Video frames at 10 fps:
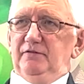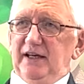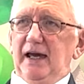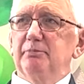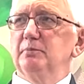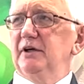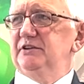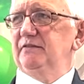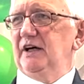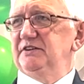They kept my
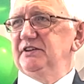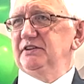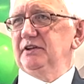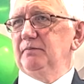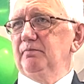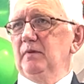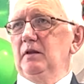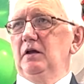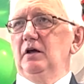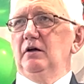devices.
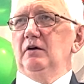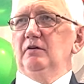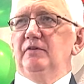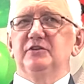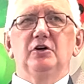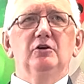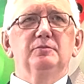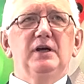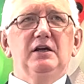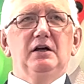They
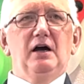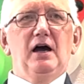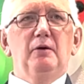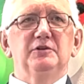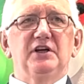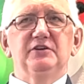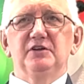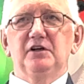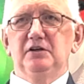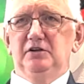told me I was
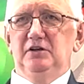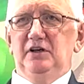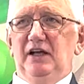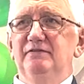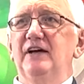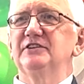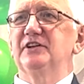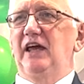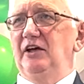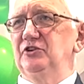under
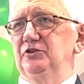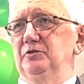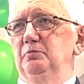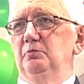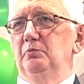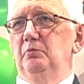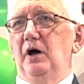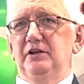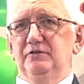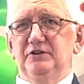investigation
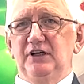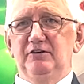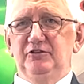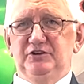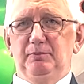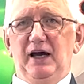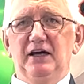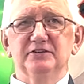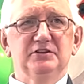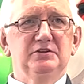under the Terrorism
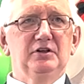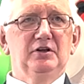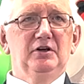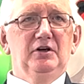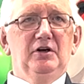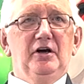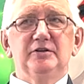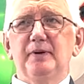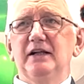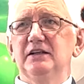Act.
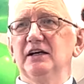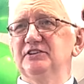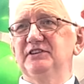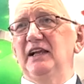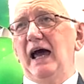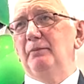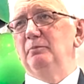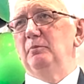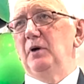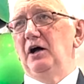And apparently I still
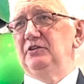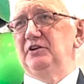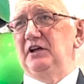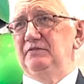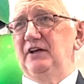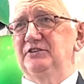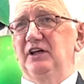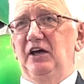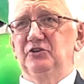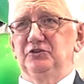am under
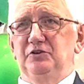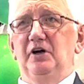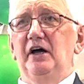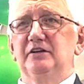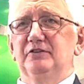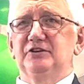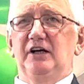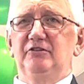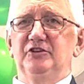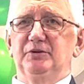investigation under the
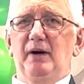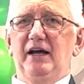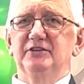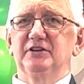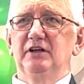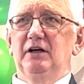Terrorism Act.